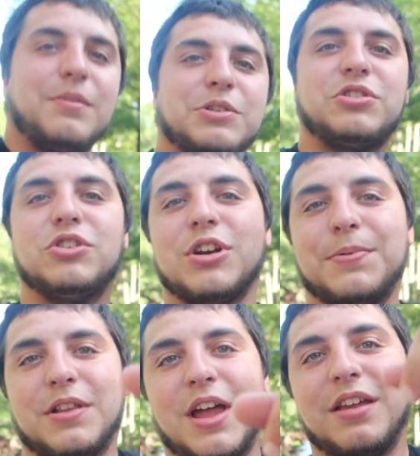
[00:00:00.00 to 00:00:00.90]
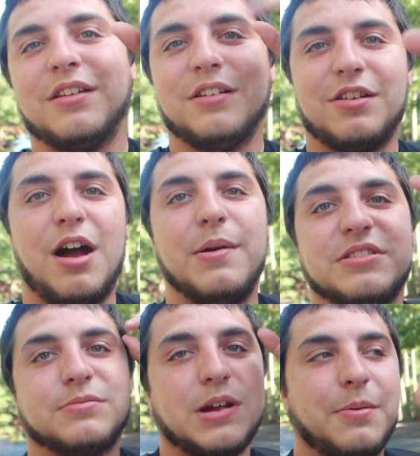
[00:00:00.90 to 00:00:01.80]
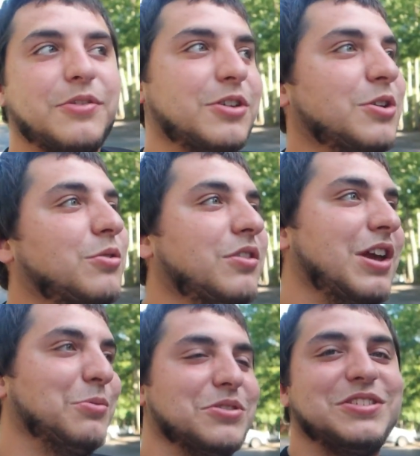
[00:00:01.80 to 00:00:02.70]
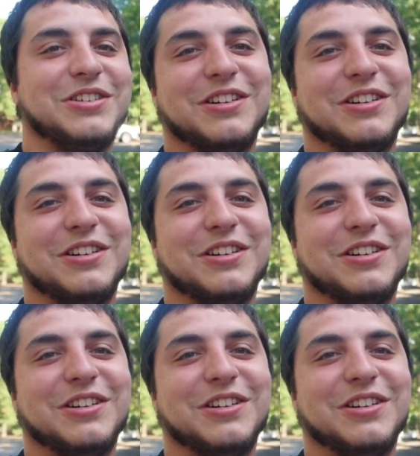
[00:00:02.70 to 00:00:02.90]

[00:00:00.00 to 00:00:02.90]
make sure you drop a like, comment, subscribe if you're new, and we'll see